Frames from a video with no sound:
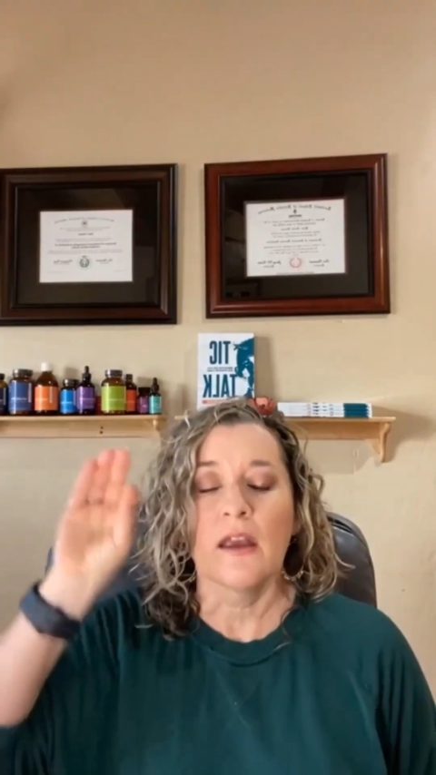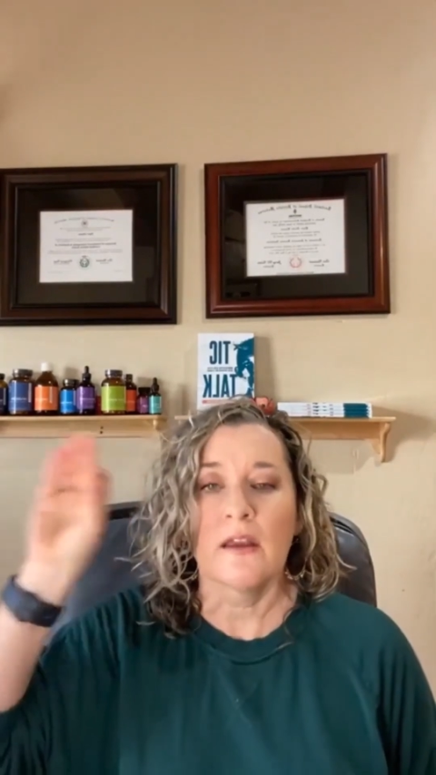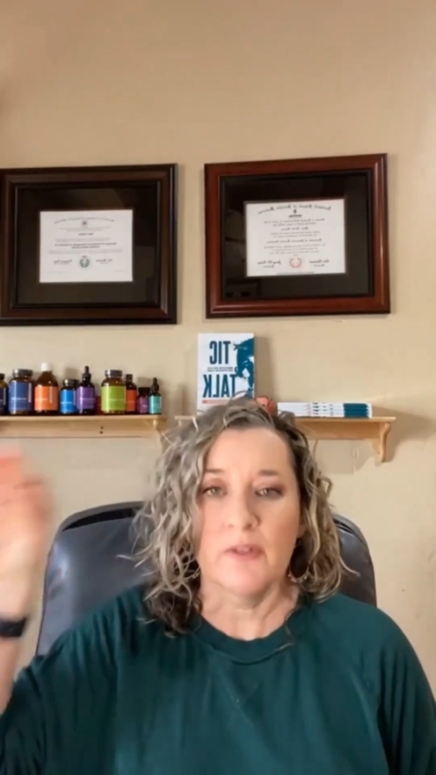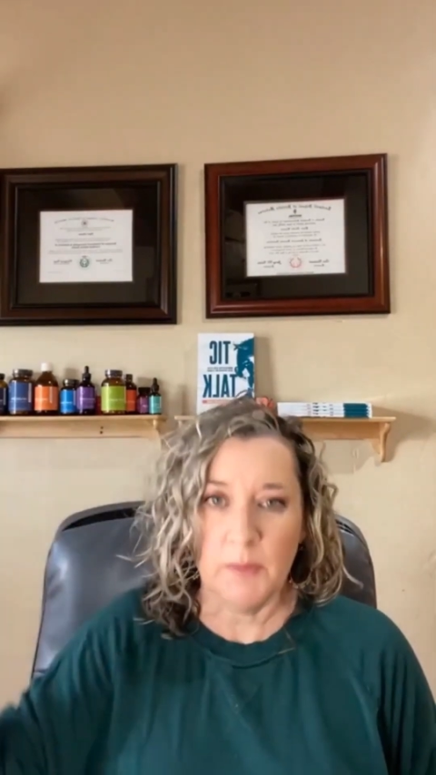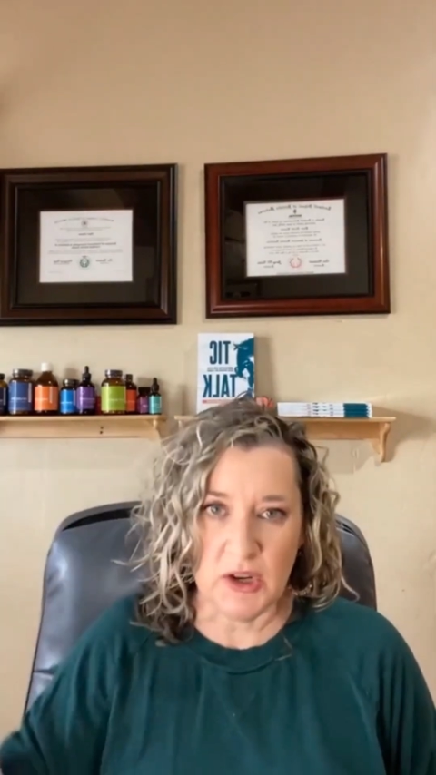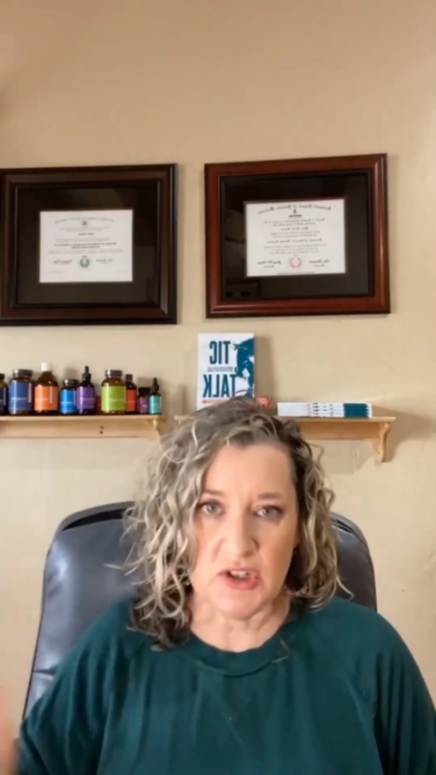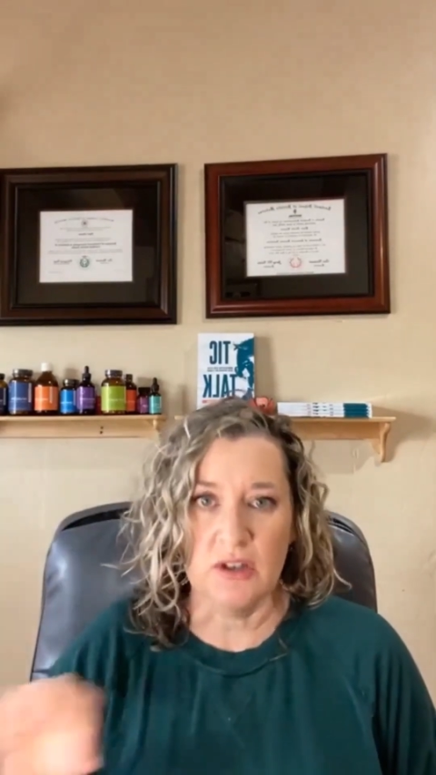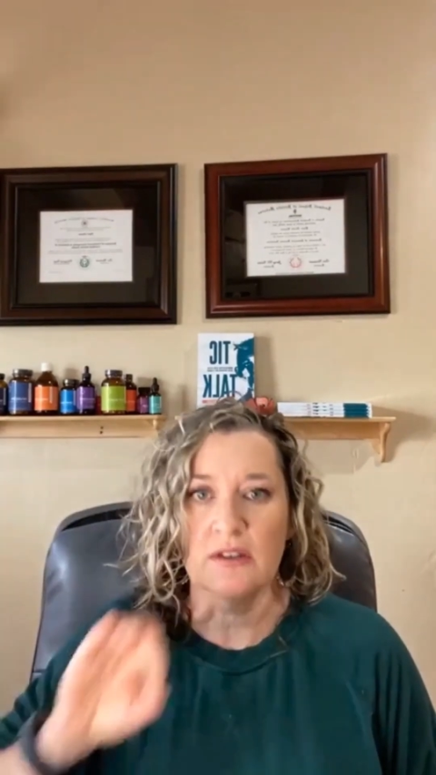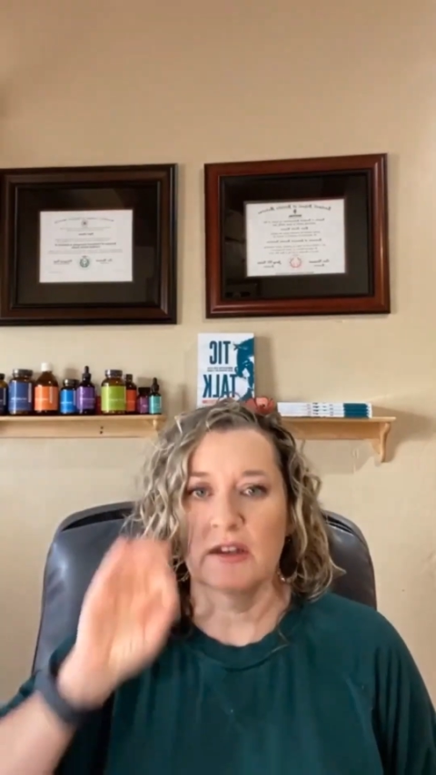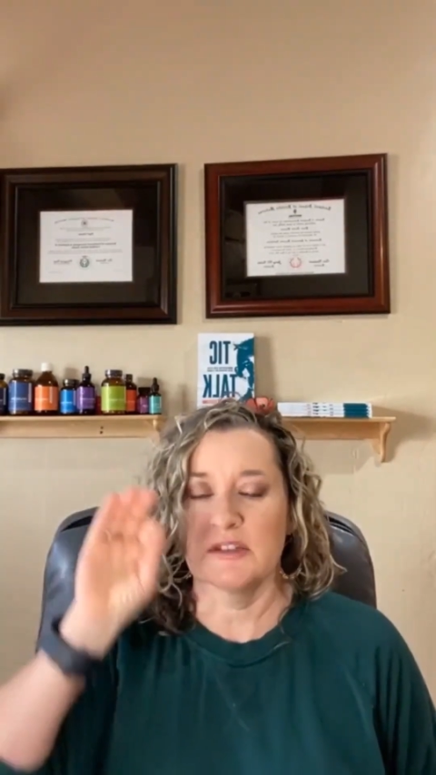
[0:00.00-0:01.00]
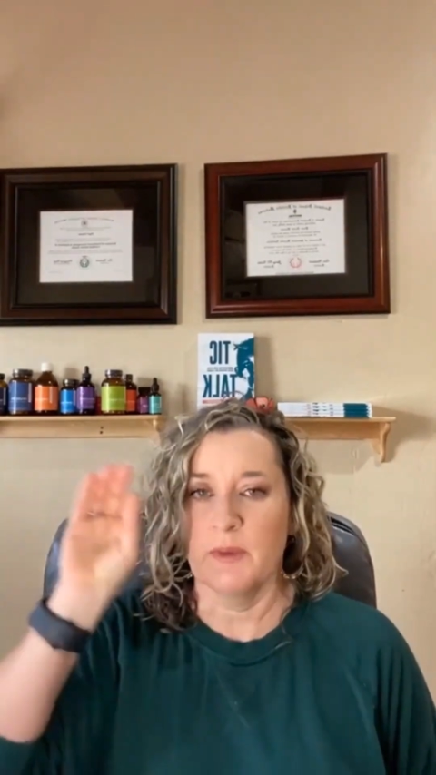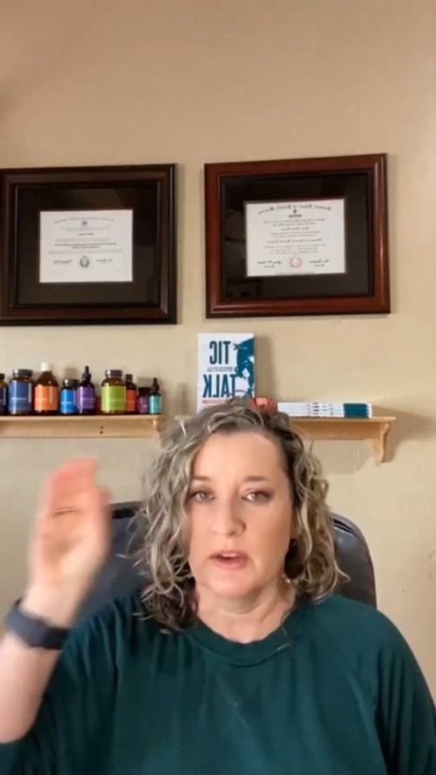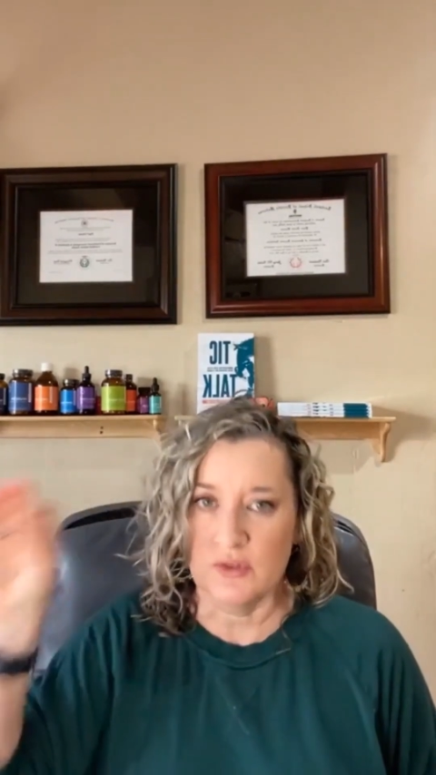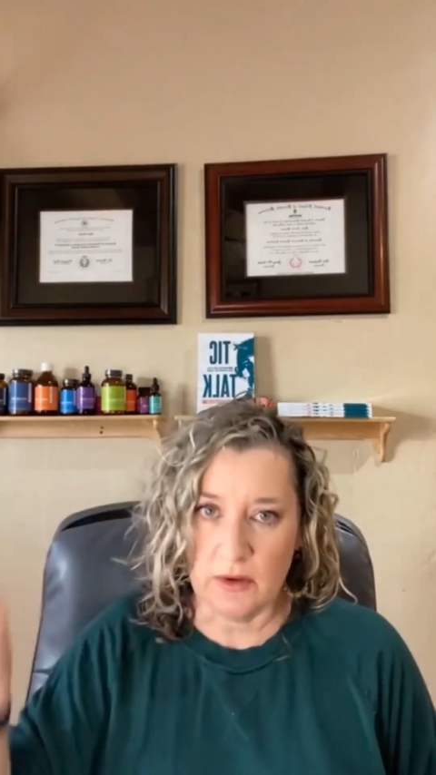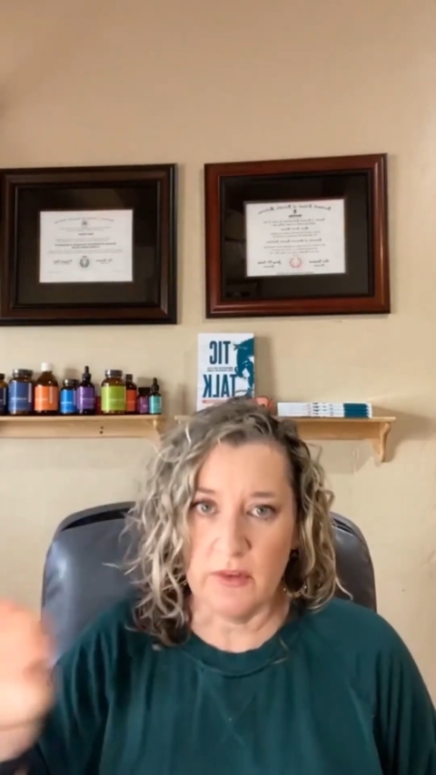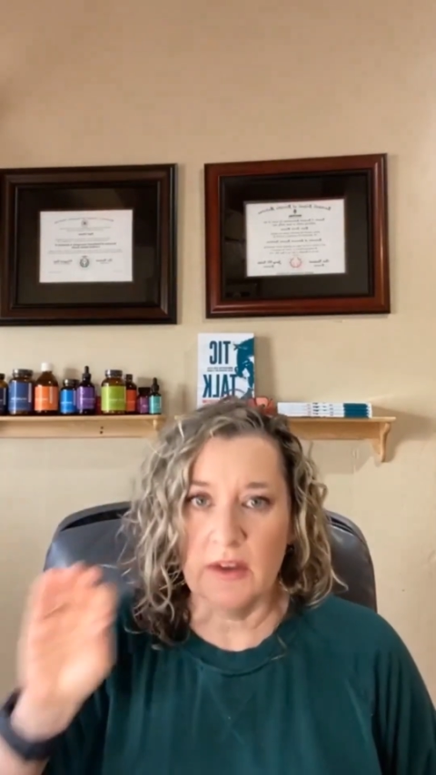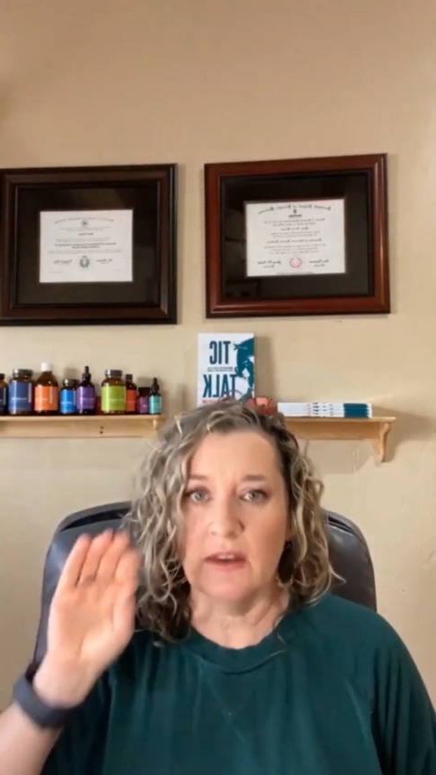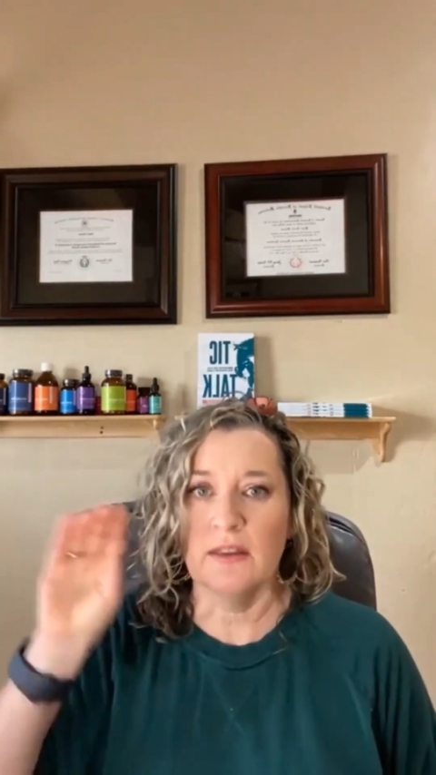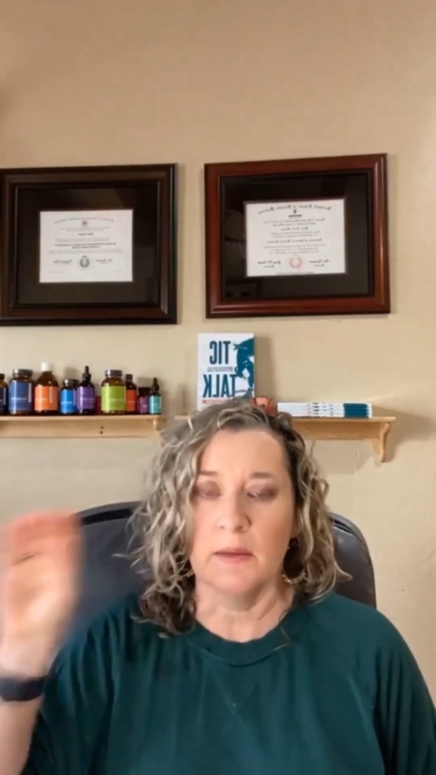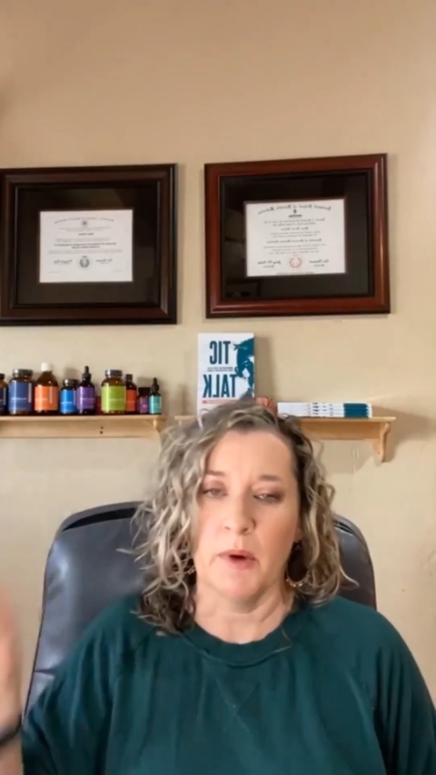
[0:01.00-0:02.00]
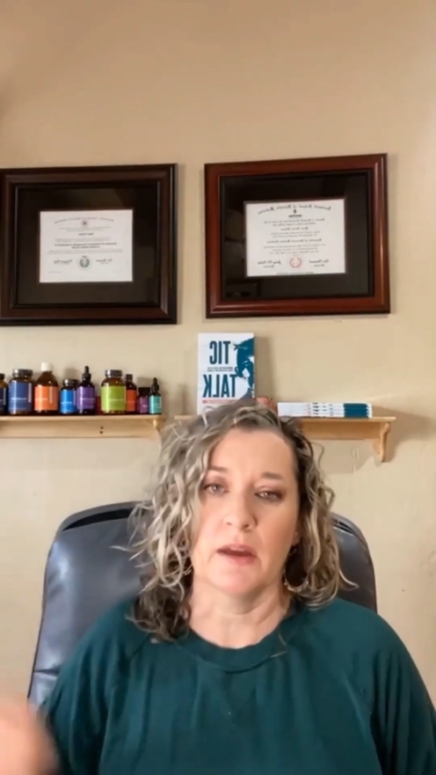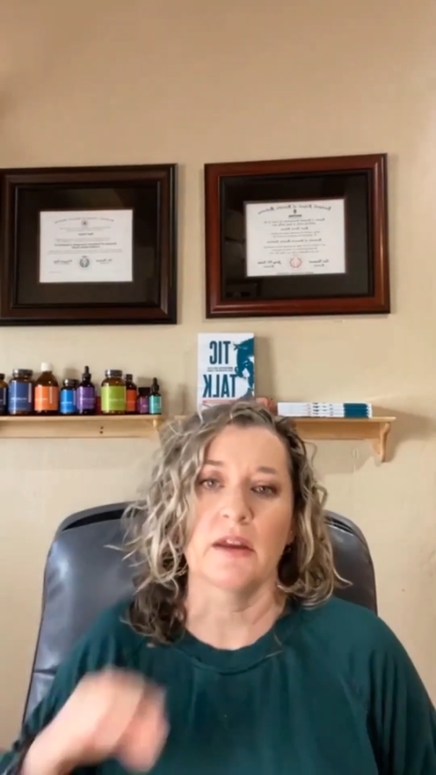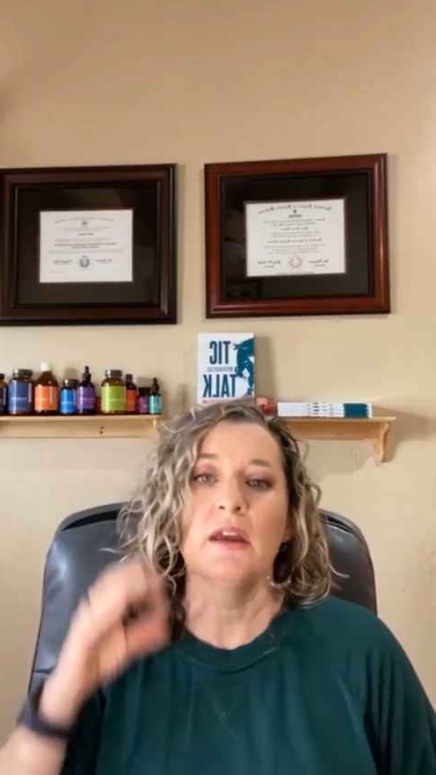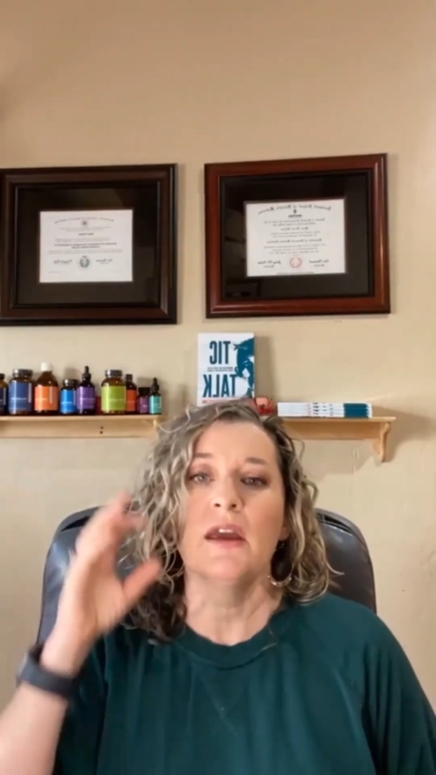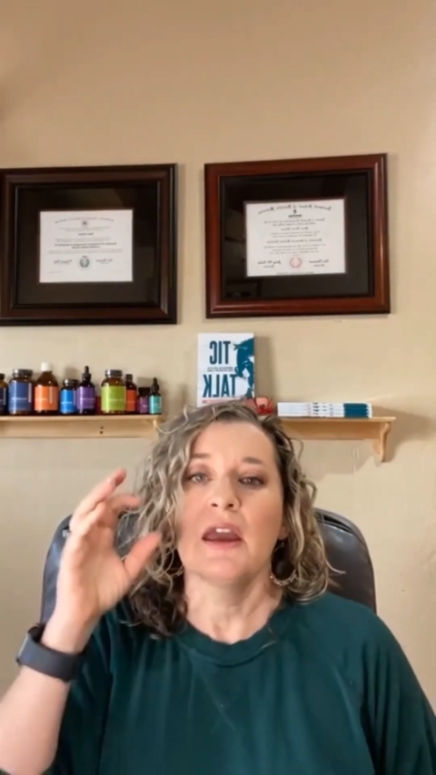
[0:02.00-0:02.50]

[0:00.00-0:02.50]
inflammation that is being driven in the body